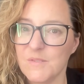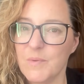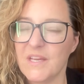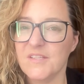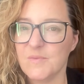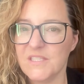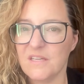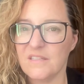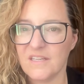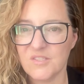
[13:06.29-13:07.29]
because we
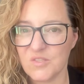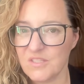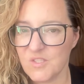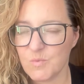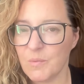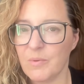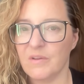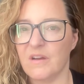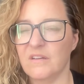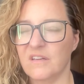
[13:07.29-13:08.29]
sat next to these
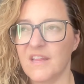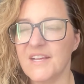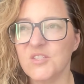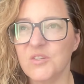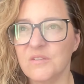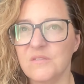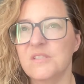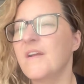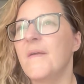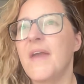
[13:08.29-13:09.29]
people on our last cruise